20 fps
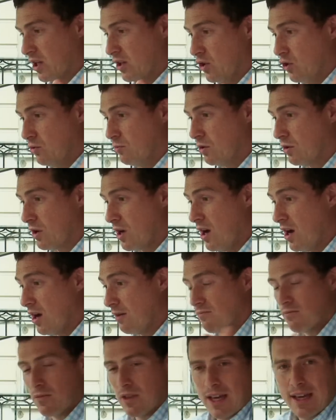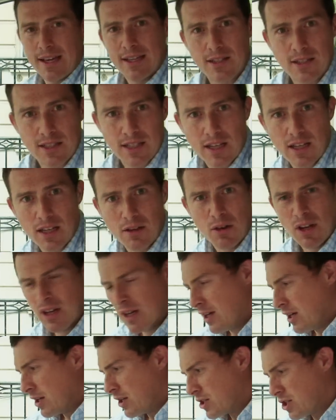a normal car, and that is until you
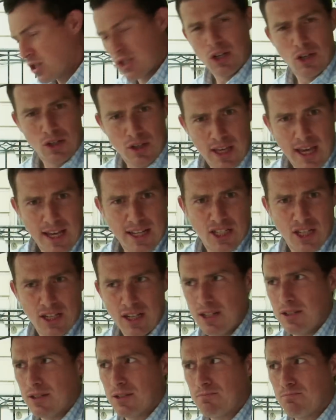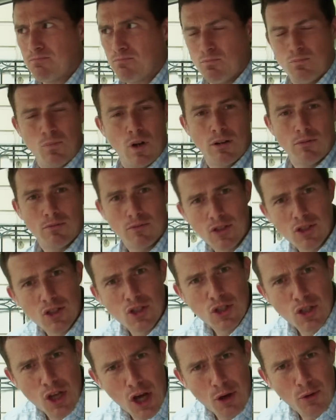start the engine and, well, there's no